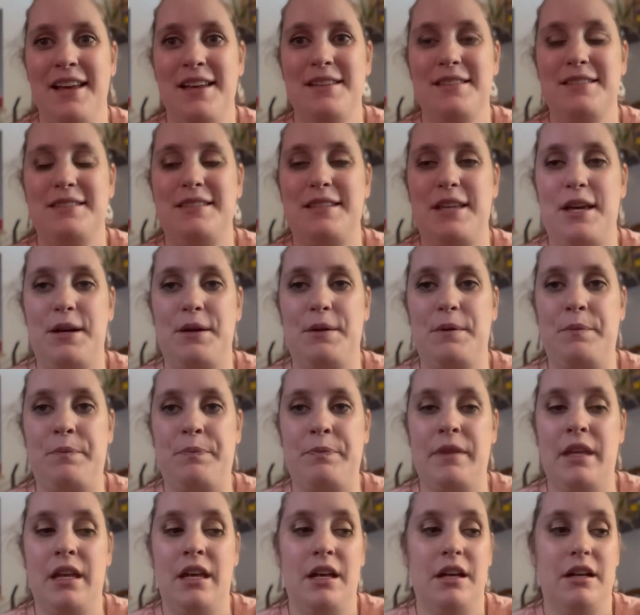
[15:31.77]
So
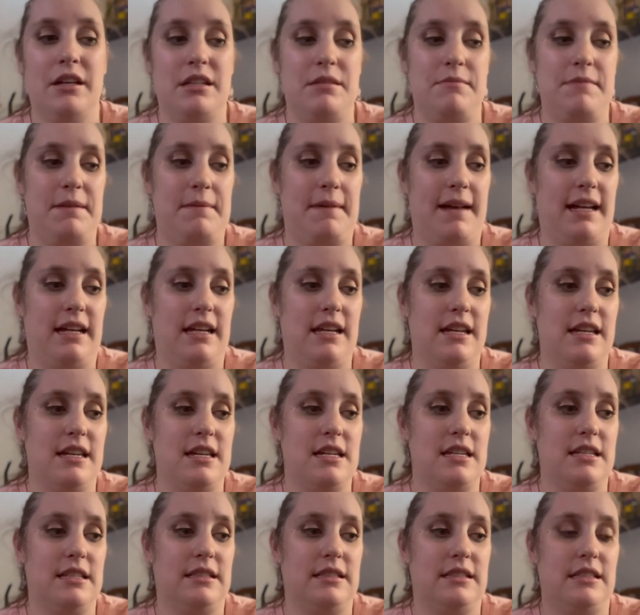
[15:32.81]
I'm going to be packing
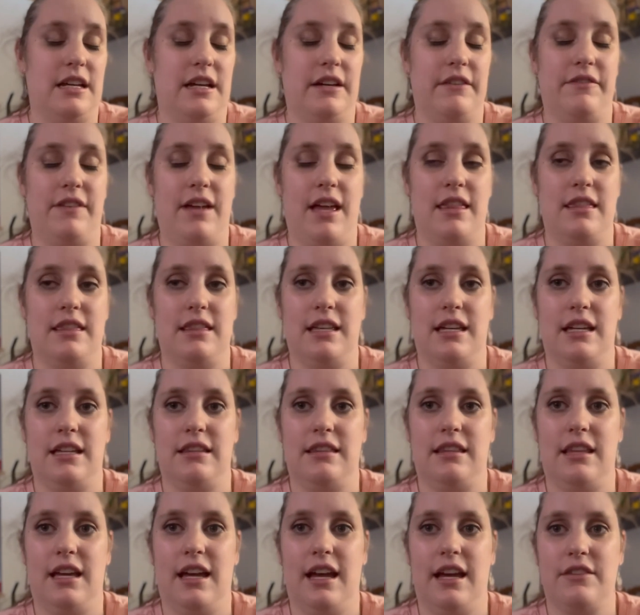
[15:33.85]
his stuff, and then
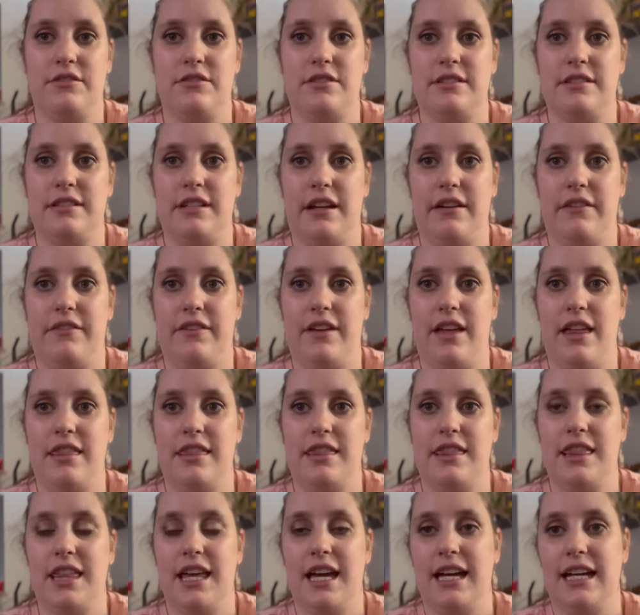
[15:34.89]
the extra stuff
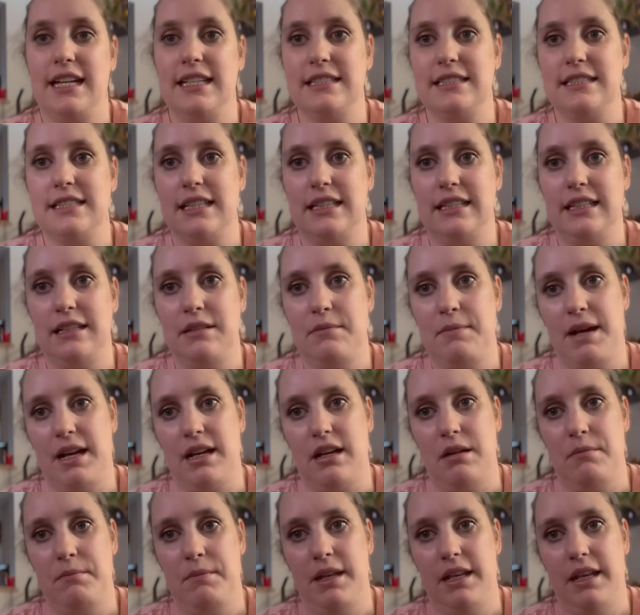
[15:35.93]
that I need to pack
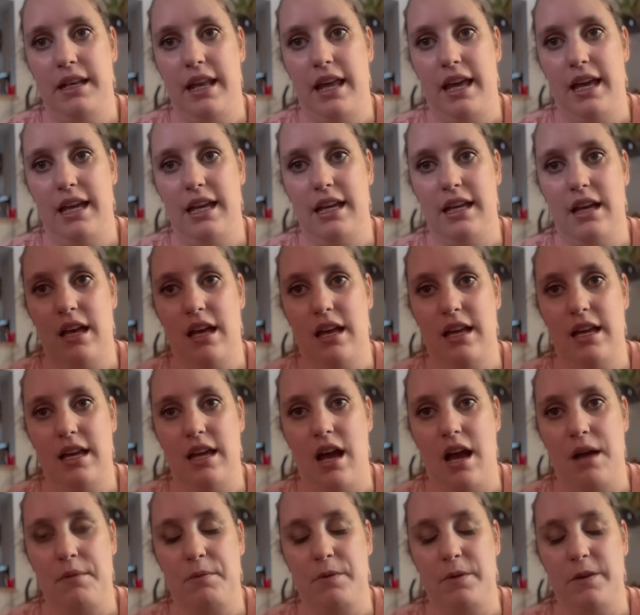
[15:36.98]
on Monday,
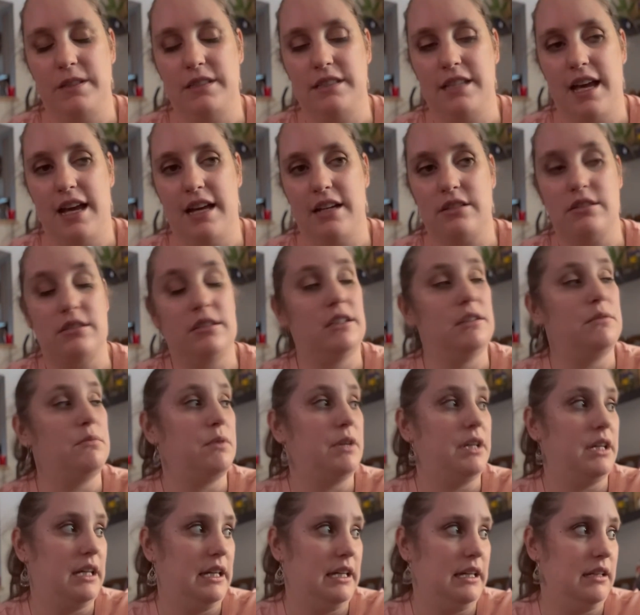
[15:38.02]
I'm going to actually
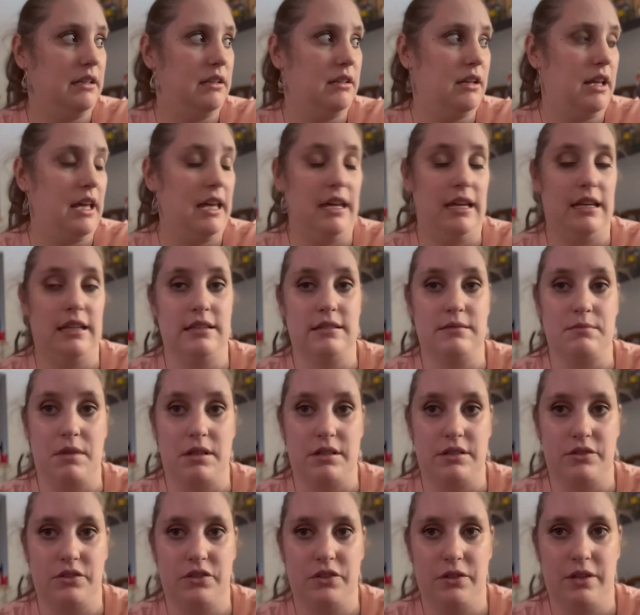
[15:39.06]
put in a smaller
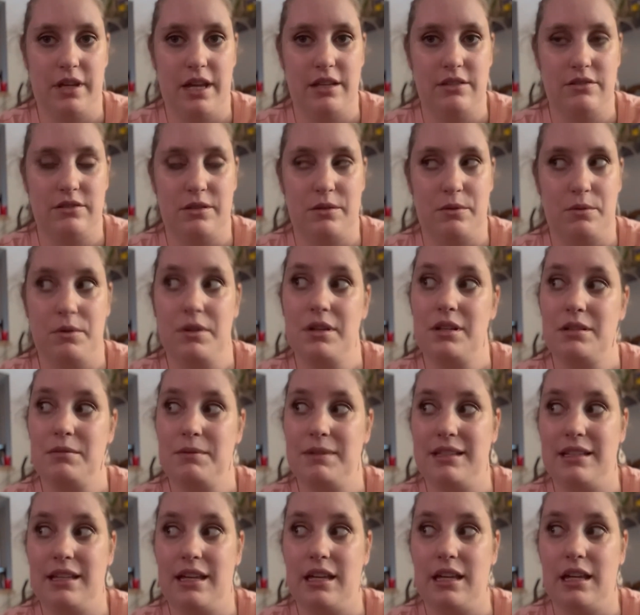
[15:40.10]
suitcase. So we're going to be
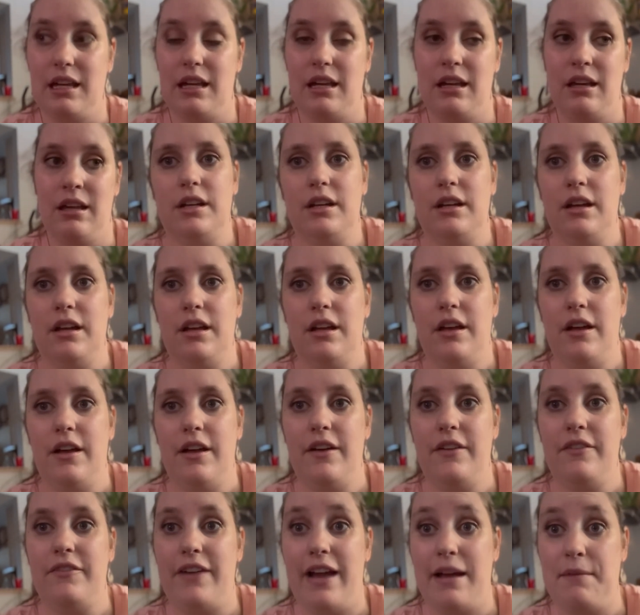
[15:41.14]
taking
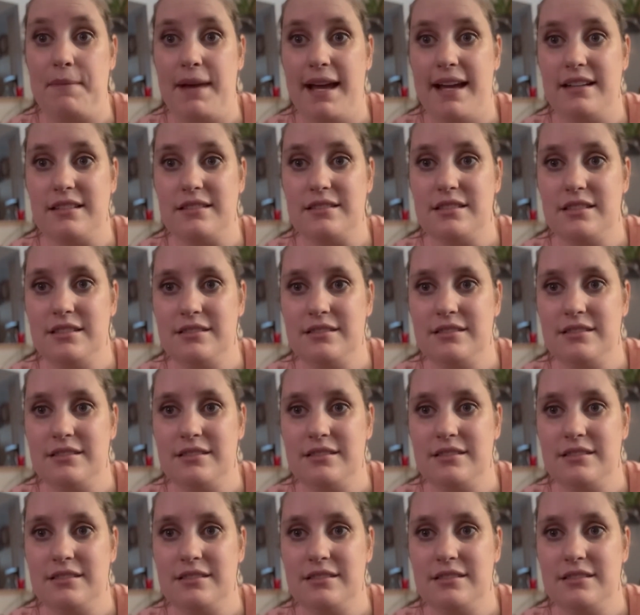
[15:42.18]
5 bags.